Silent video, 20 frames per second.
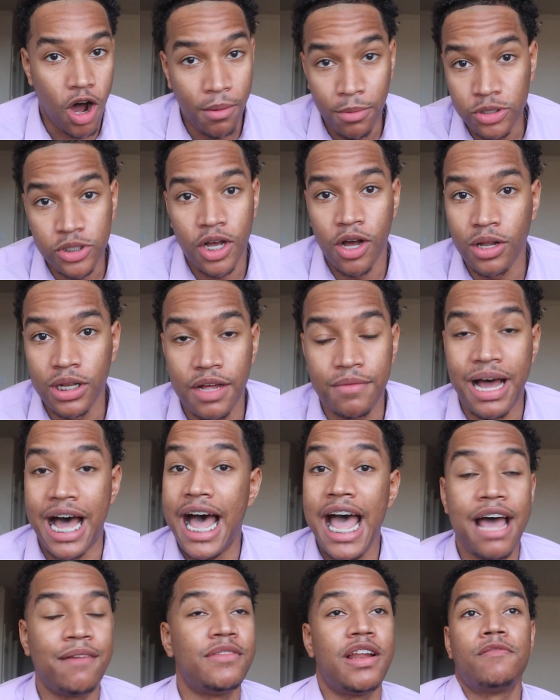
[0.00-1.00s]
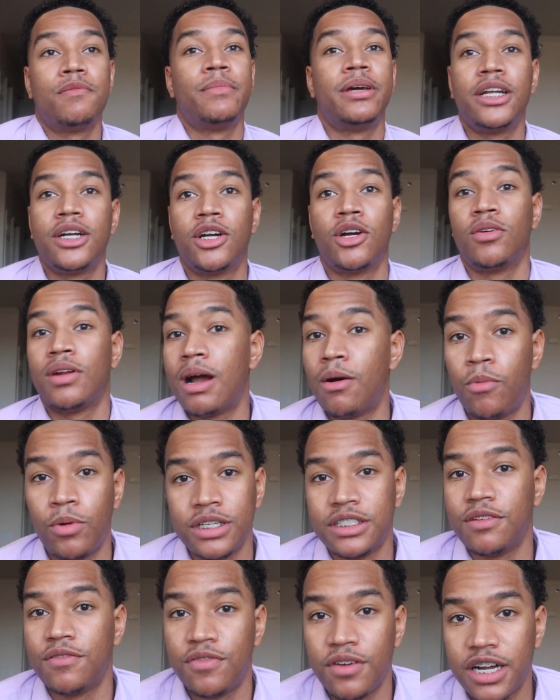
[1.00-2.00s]
Almost all of them. I have never met a girl that
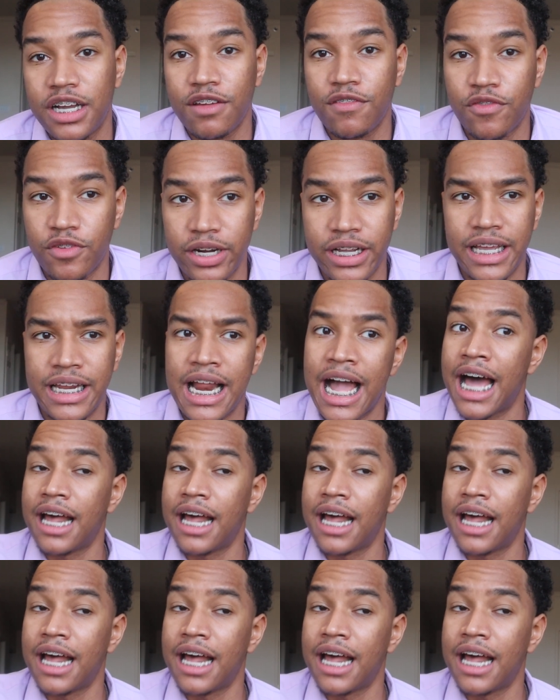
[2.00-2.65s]
wasn't fucking freaky.